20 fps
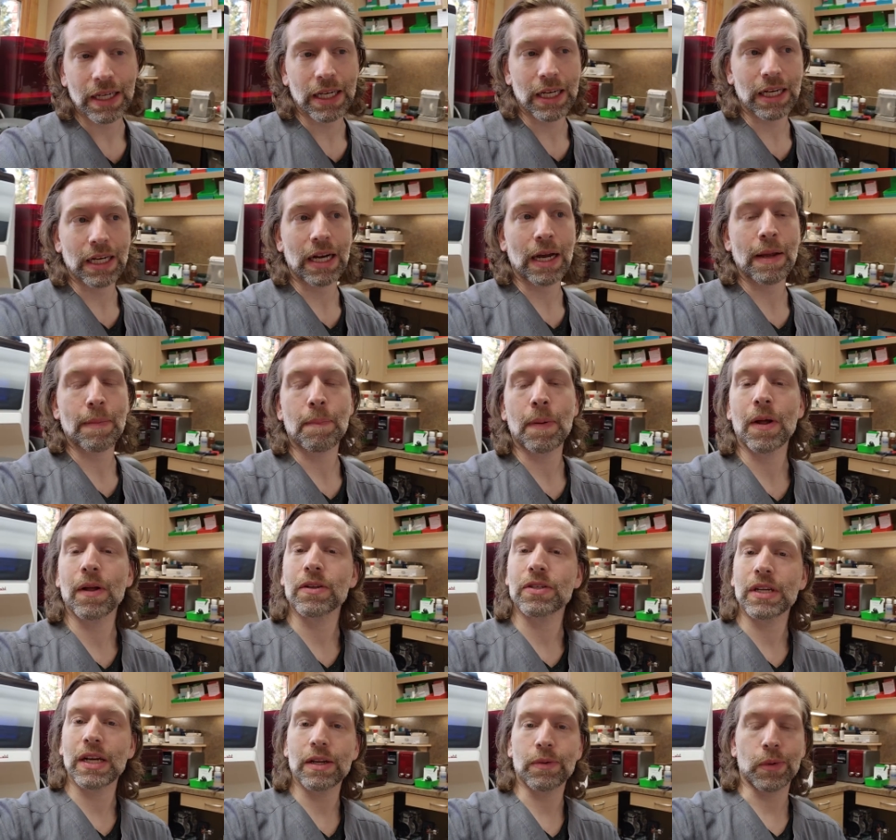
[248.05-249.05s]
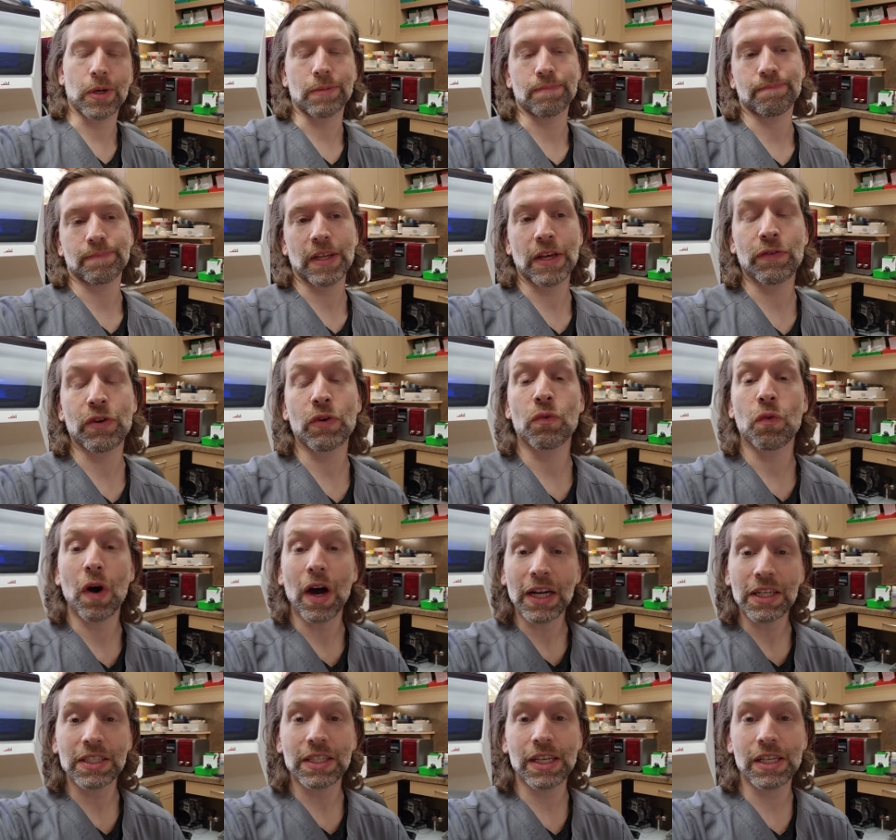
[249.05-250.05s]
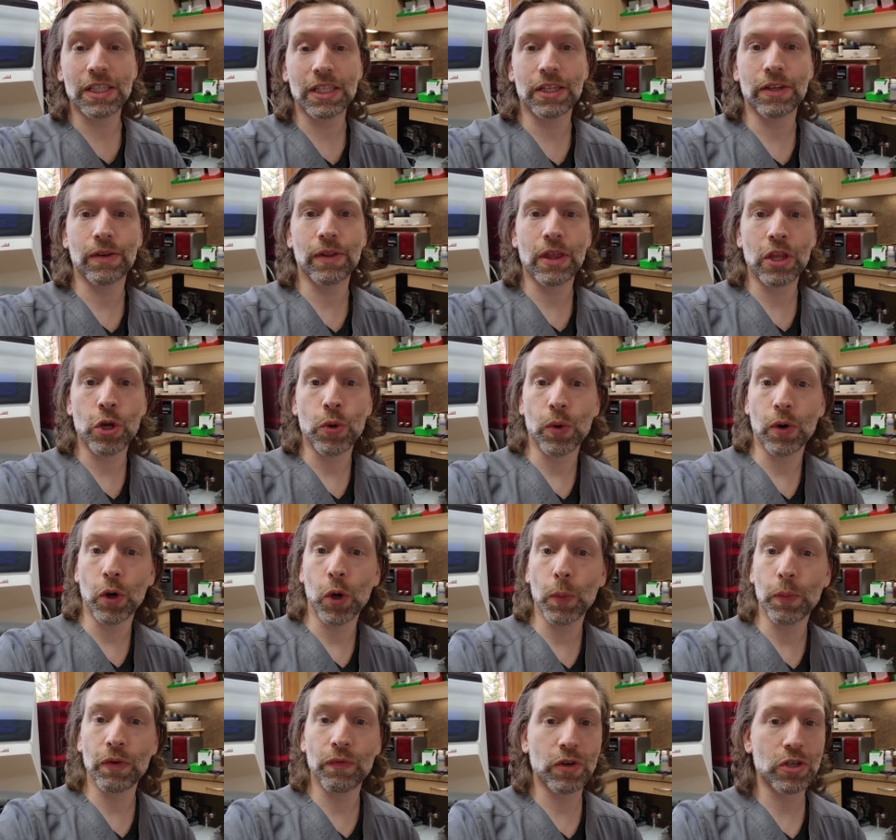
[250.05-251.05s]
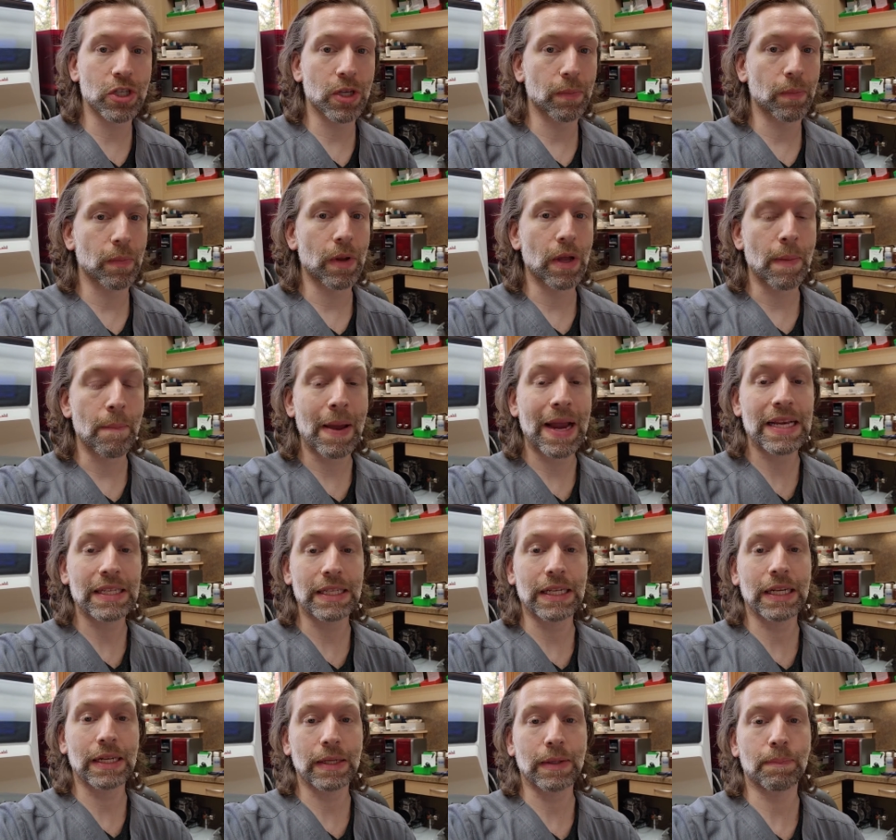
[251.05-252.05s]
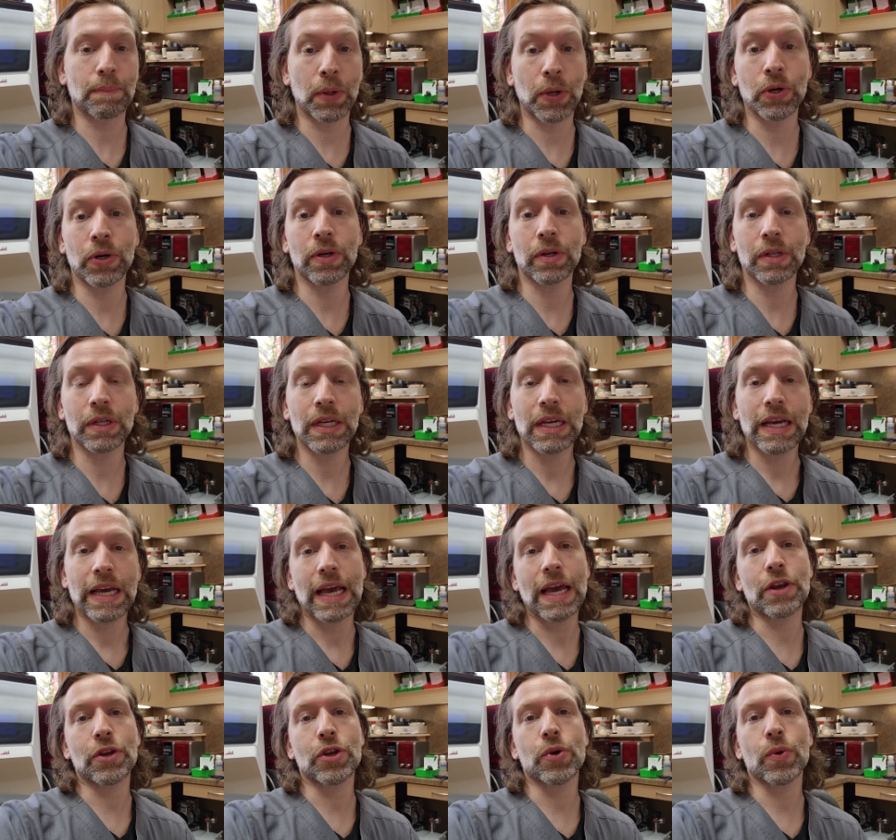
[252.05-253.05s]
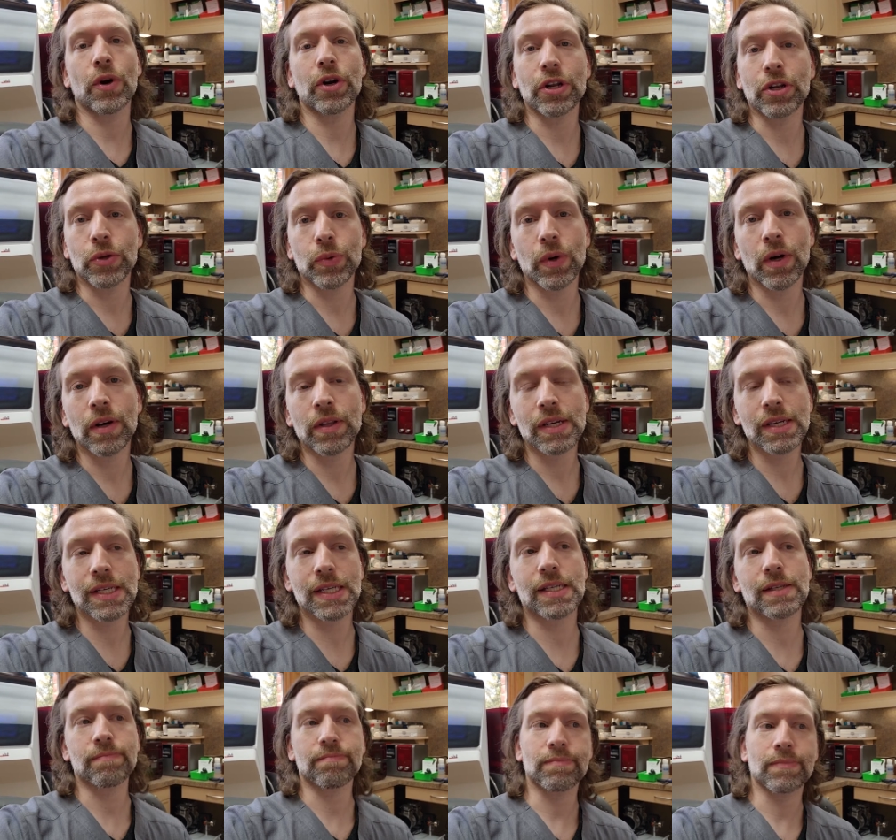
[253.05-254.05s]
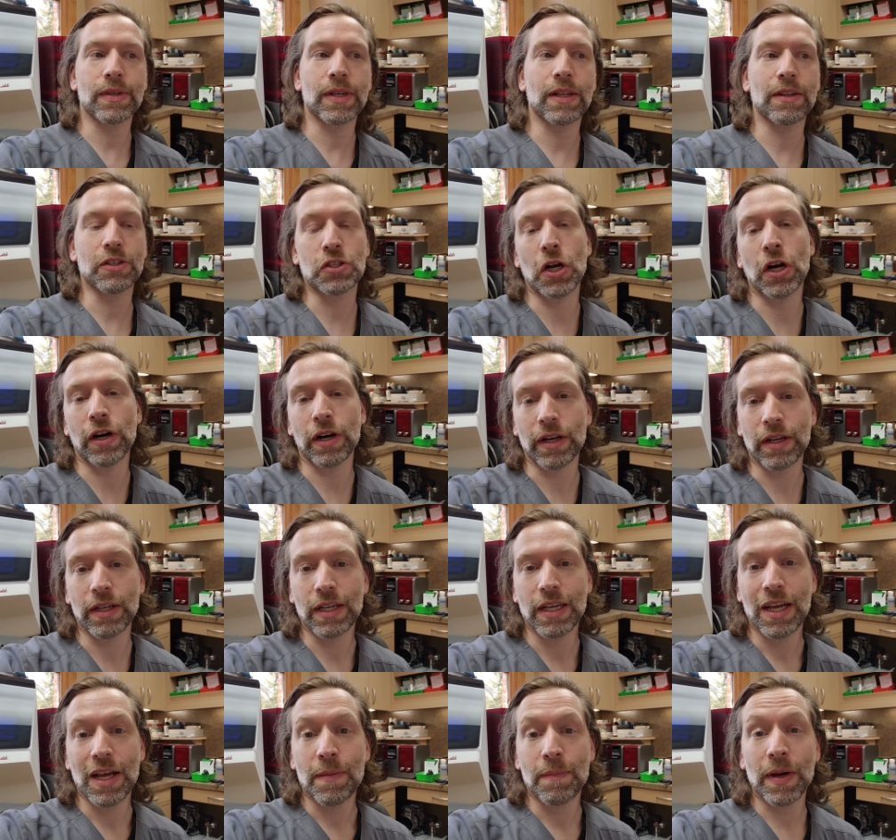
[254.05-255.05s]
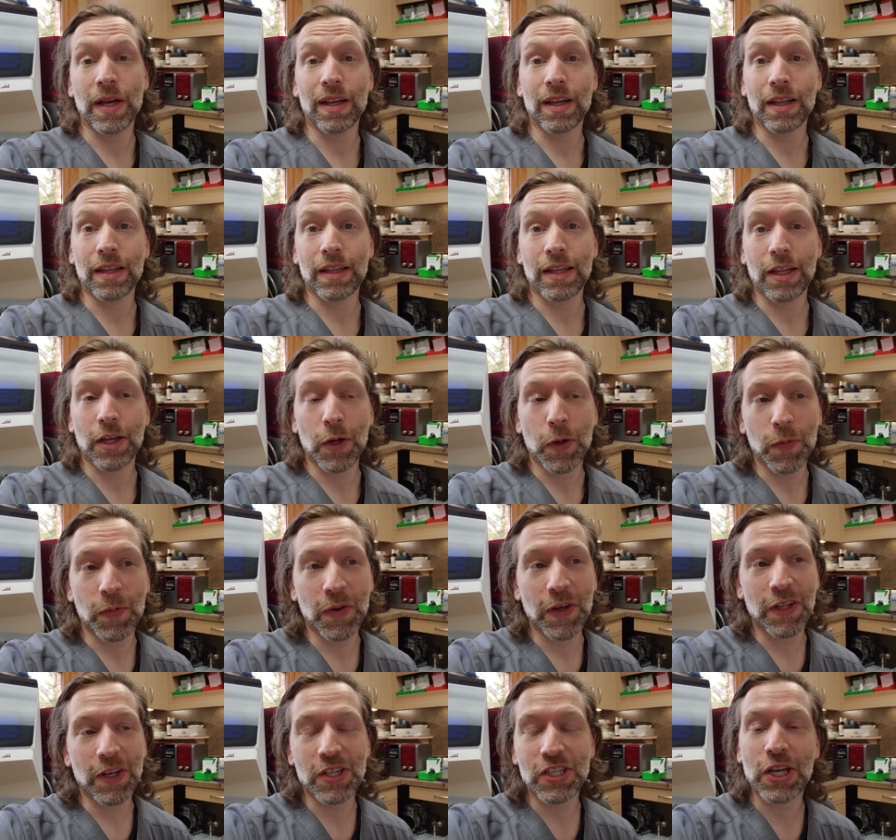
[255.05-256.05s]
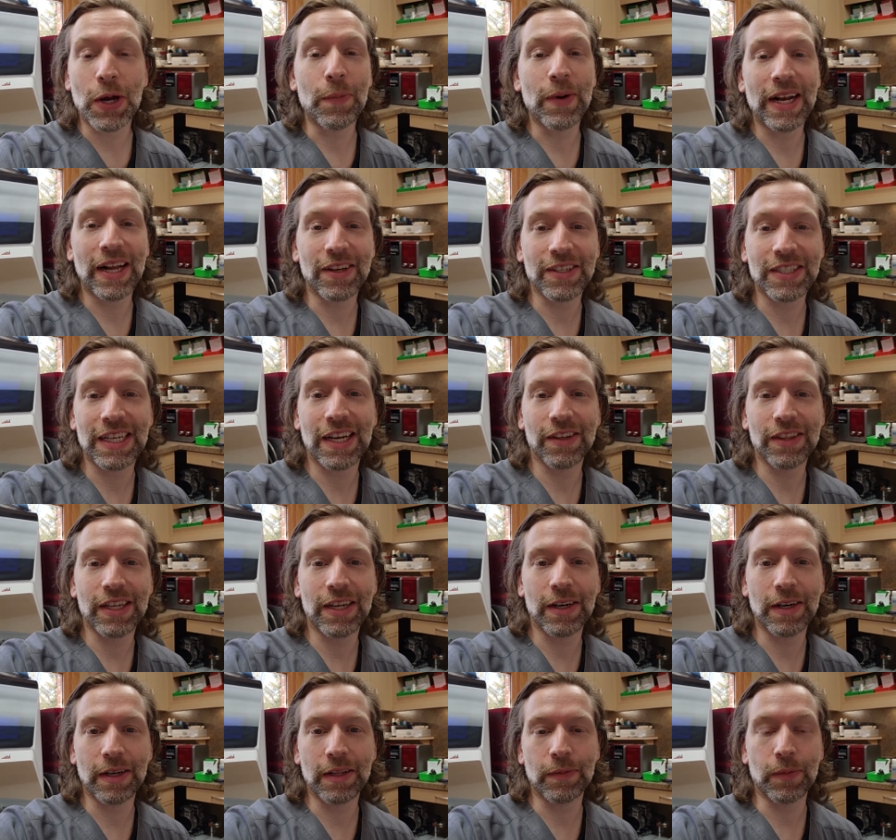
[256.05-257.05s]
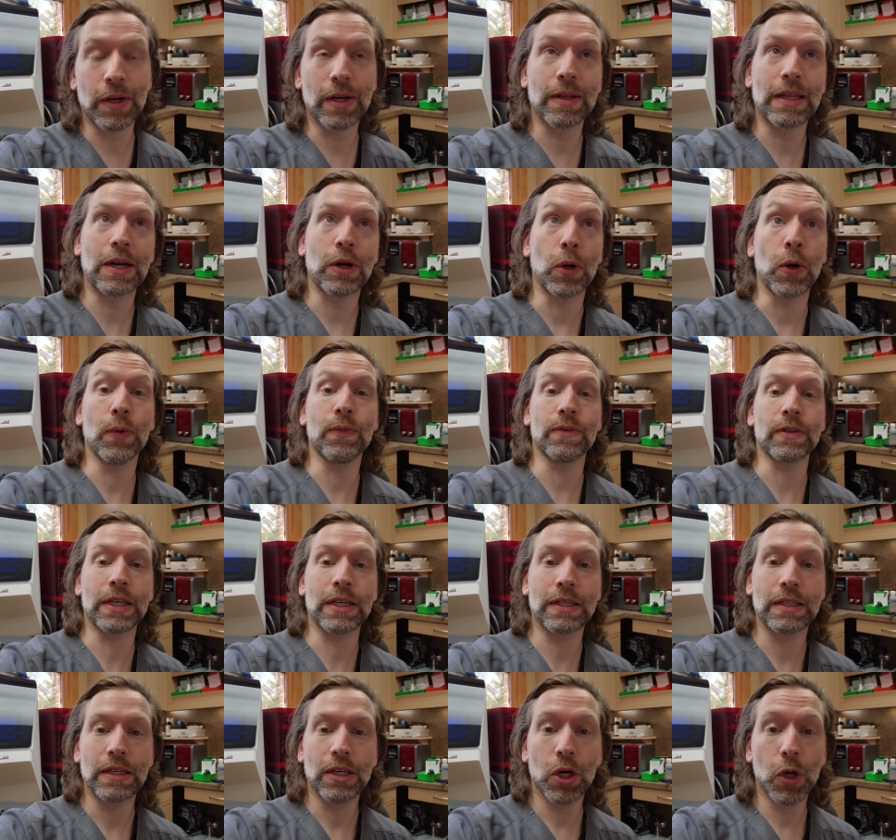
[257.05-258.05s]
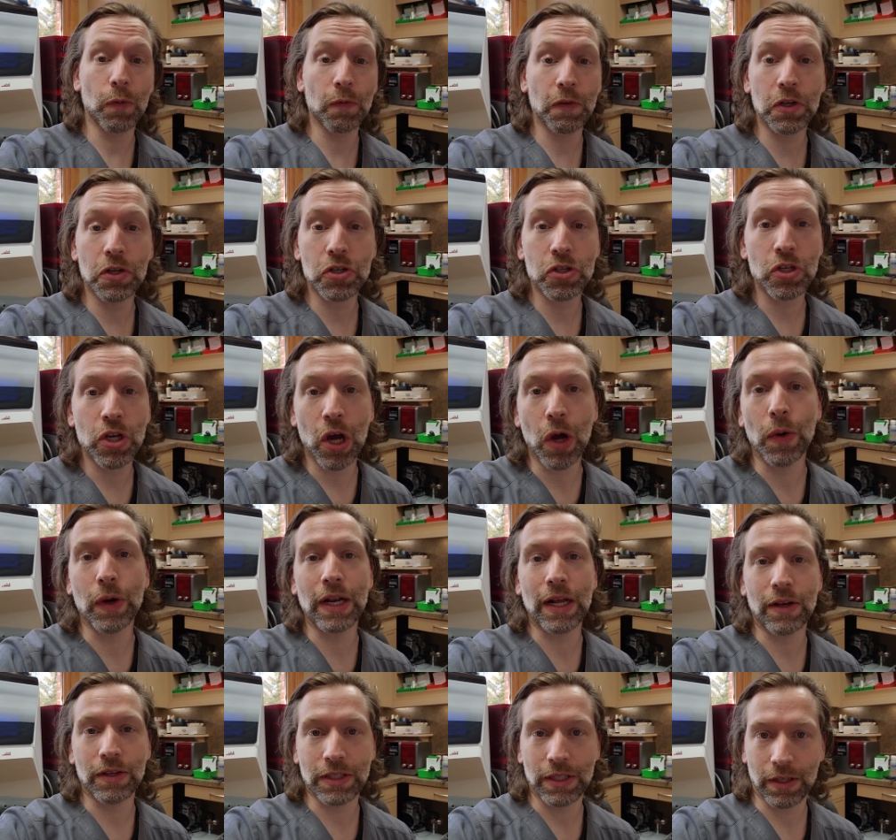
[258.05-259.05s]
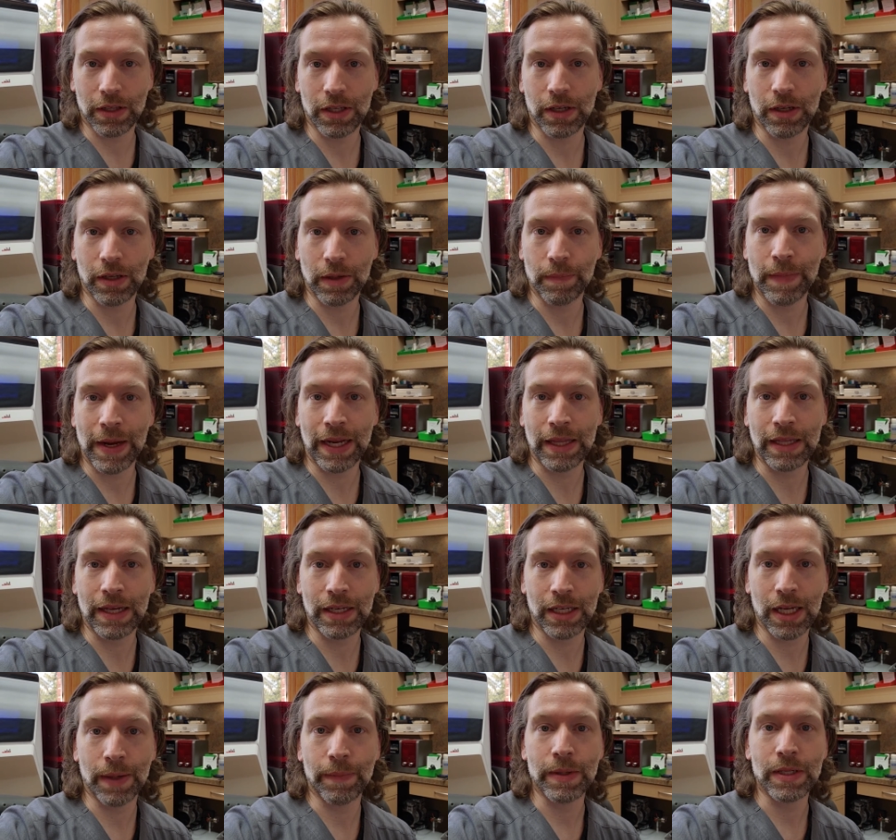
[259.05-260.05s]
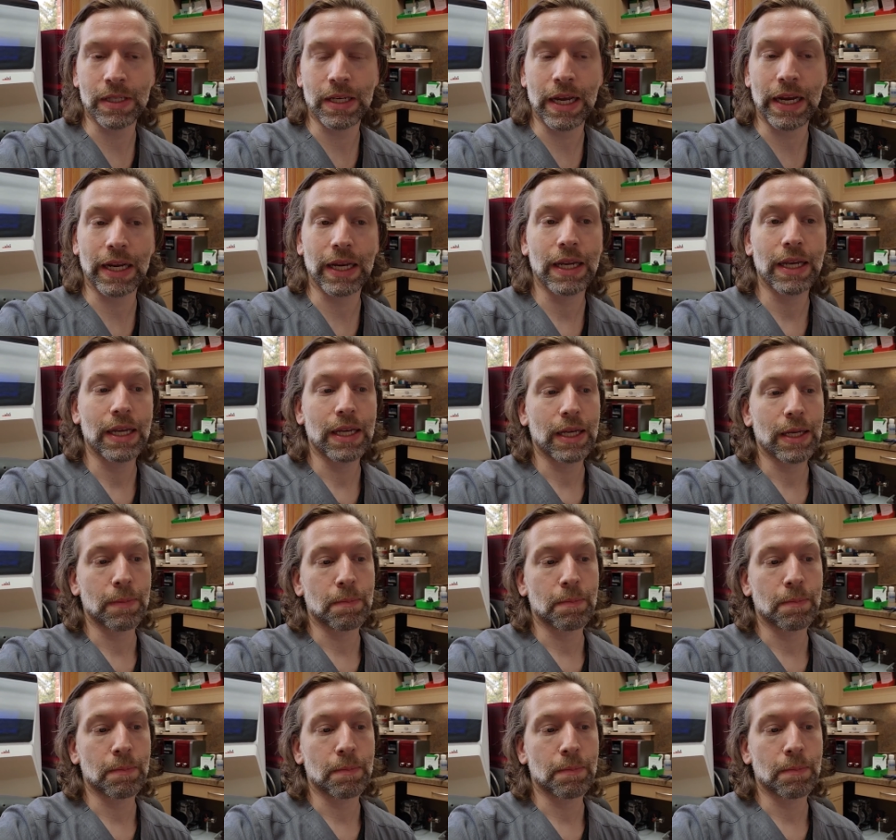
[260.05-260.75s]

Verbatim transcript: Uh, I apologize. Well, if you've watched this and you were hoping for some amazing pearl and you already knew all this, well, sorry. But hopefully there's someone else out there. Well, not hopefully. Hopefully there's no one else out there making that dumb mistake.